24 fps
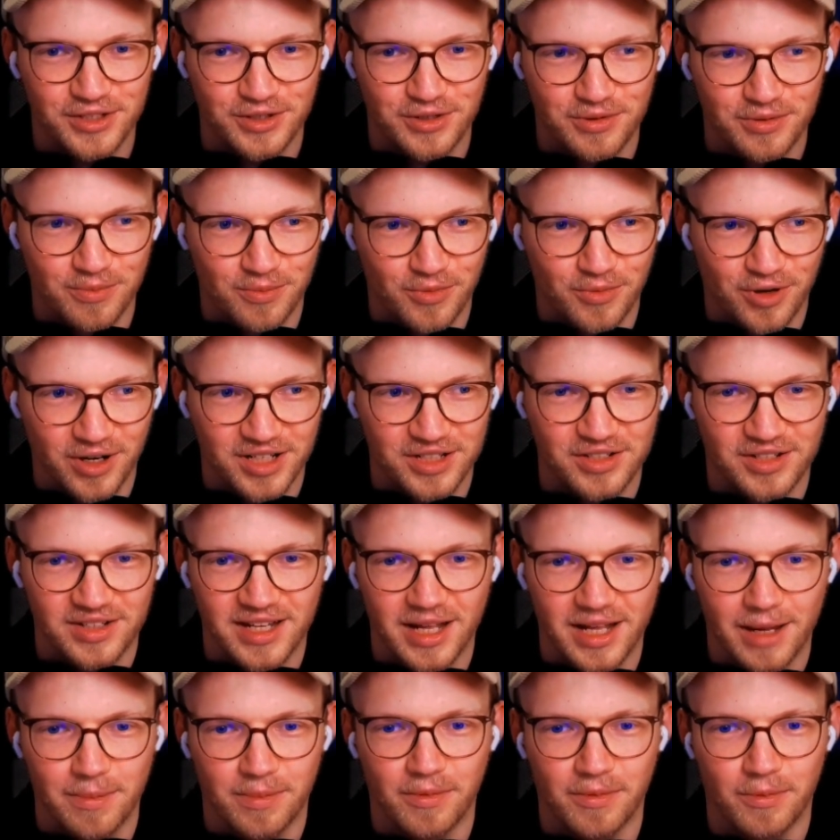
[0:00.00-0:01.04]
more into
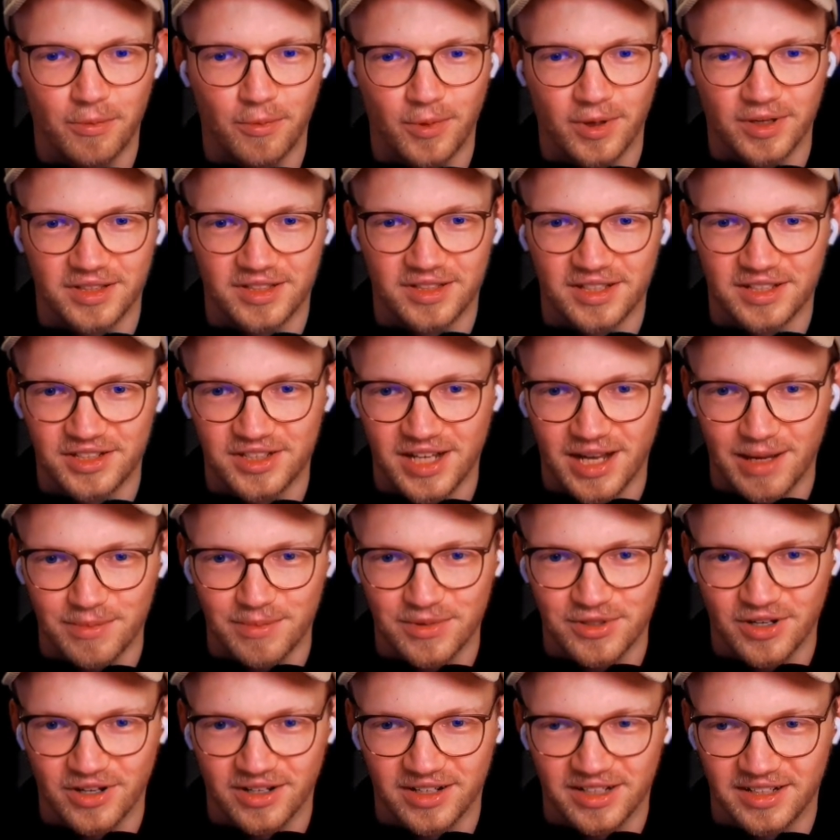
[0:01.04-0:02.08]
depth what
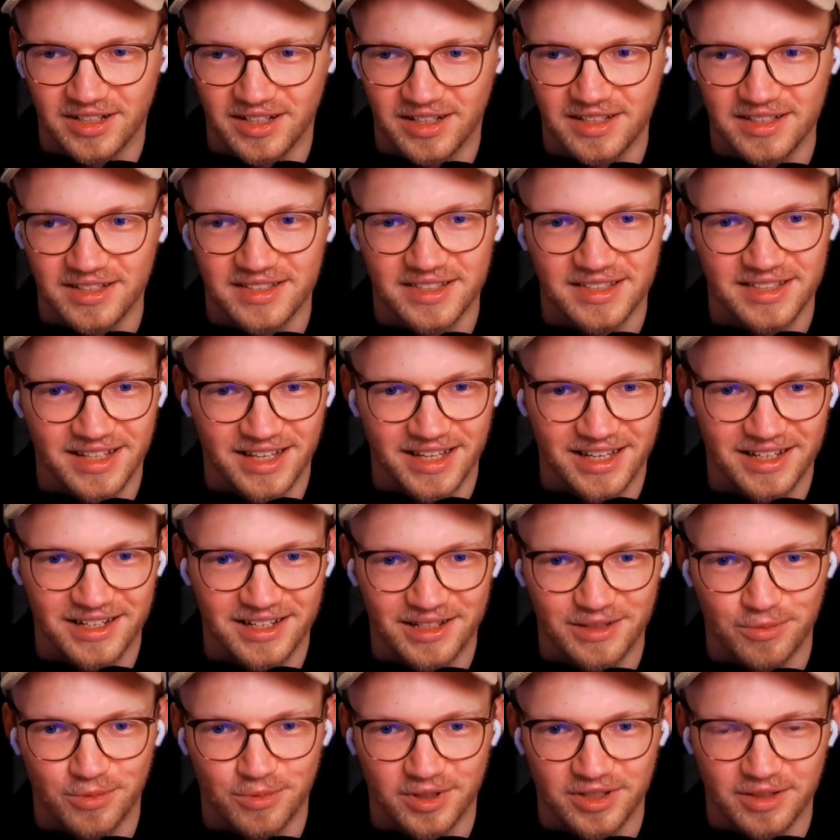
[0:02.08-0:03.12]
Jamsocket is and
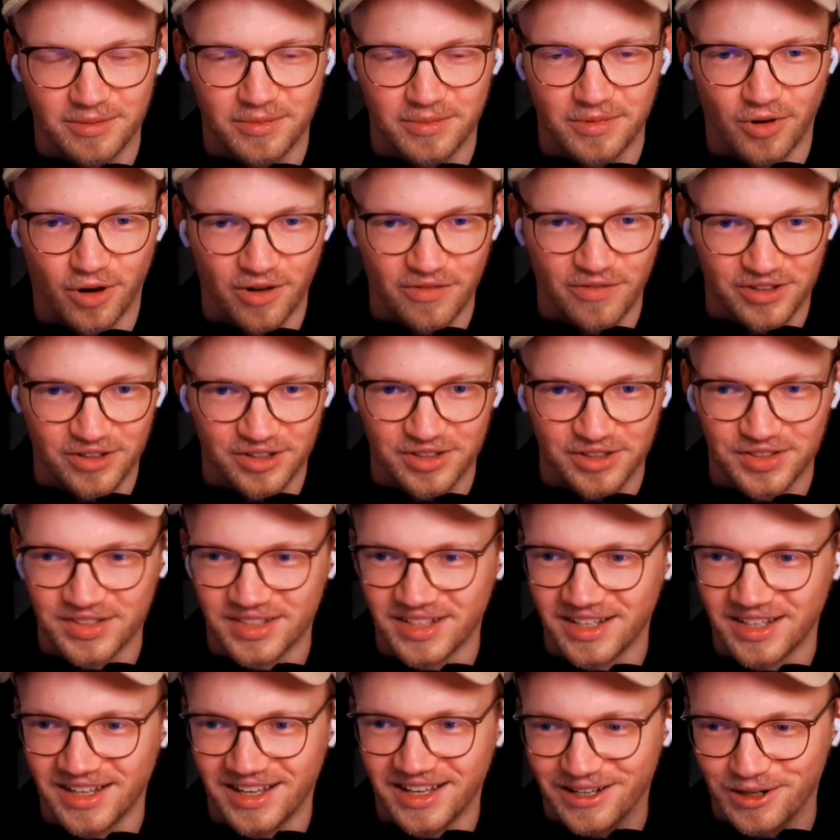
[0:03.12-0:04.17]
what it offers,
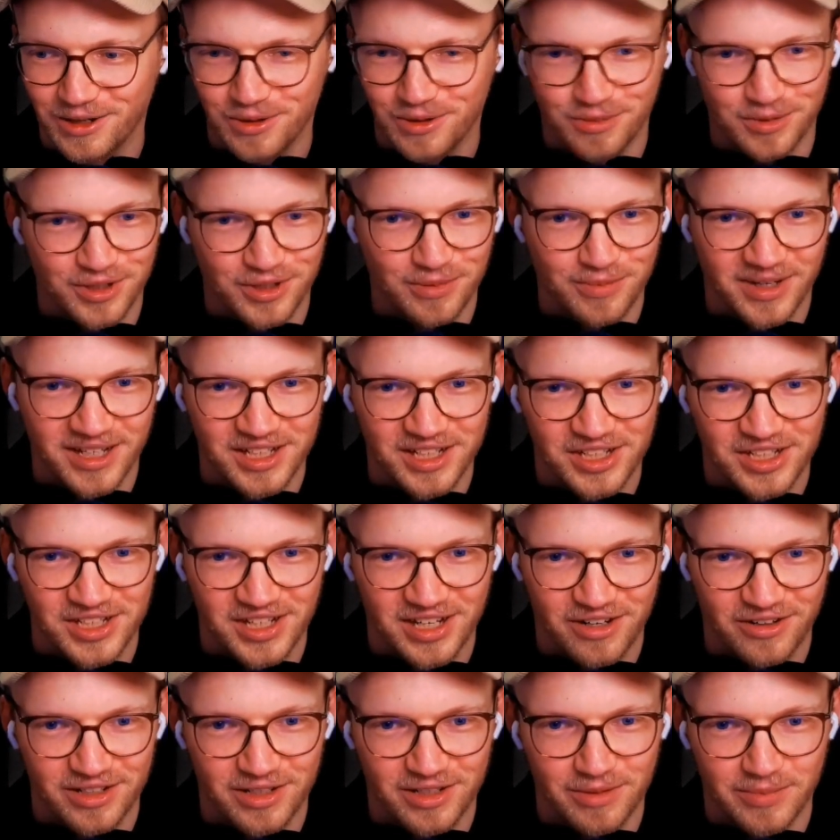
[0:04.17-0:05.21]
would you mind
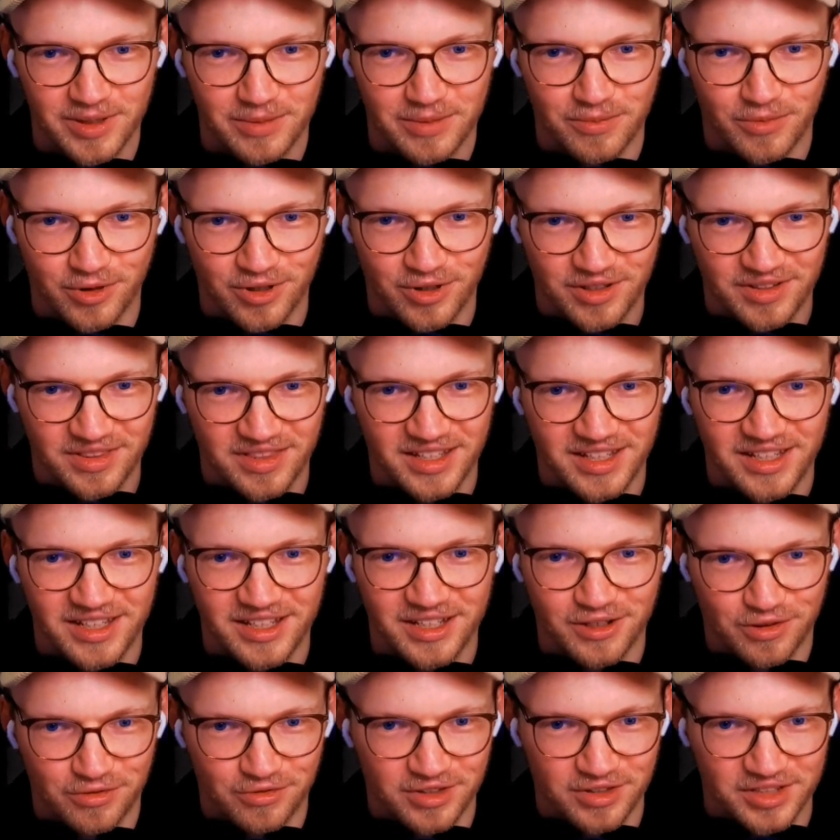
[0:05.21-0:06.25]
sharing a bit more the
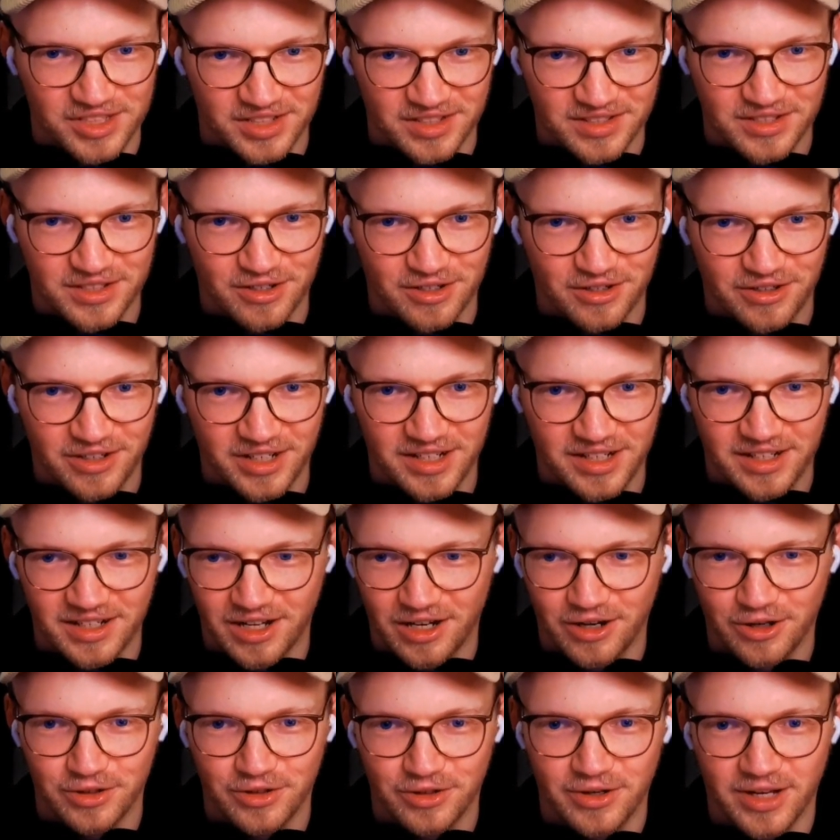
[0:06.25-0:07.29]
origin story, how
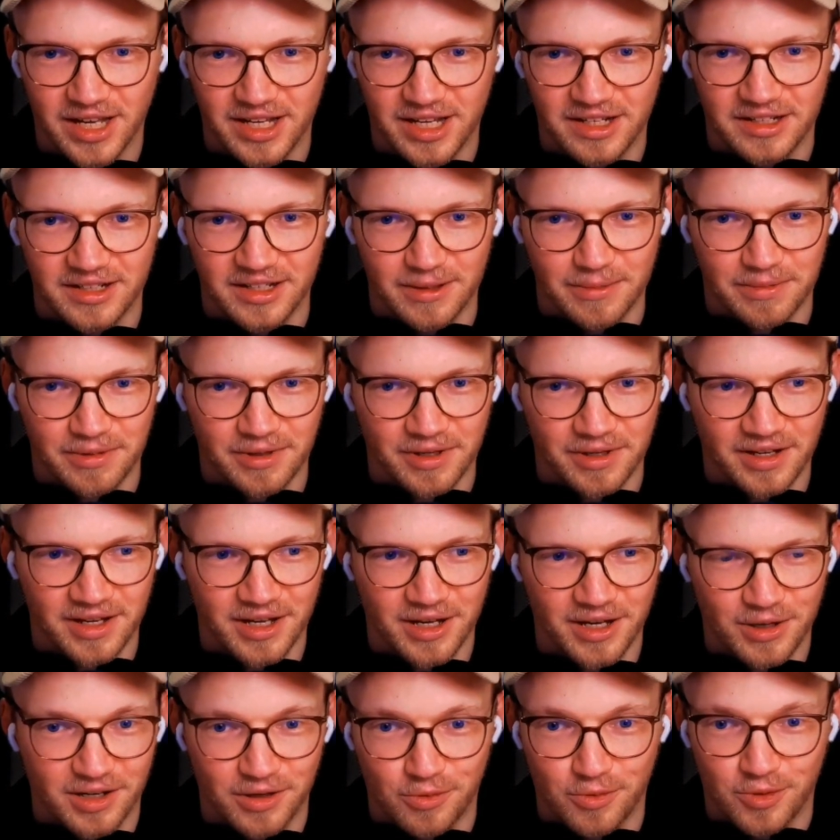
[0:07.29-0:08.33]
you ended up
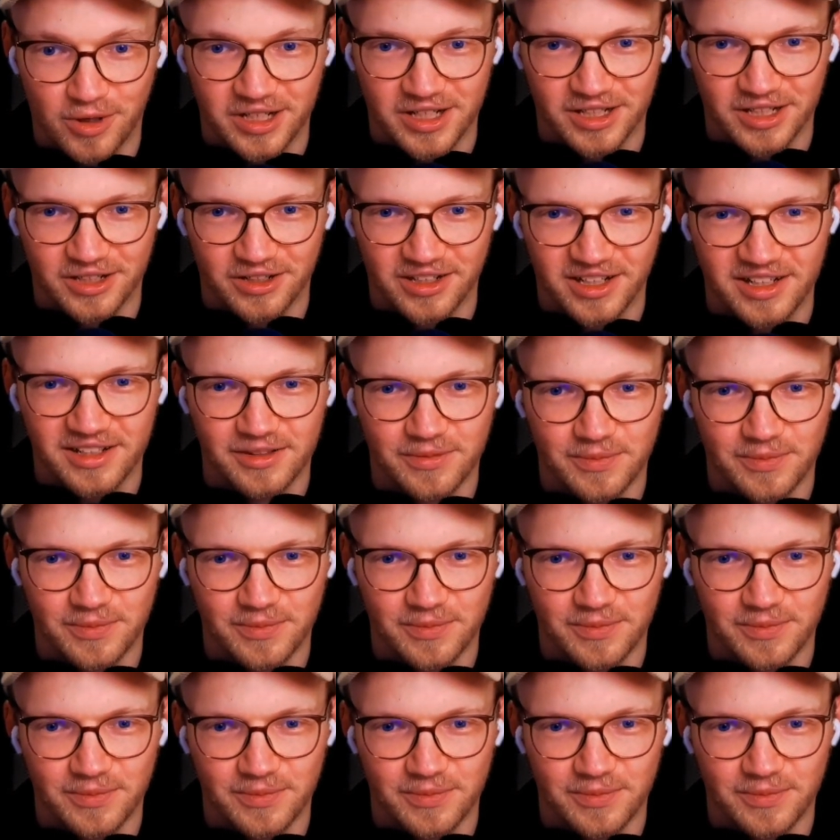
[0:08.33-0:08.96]
working on it?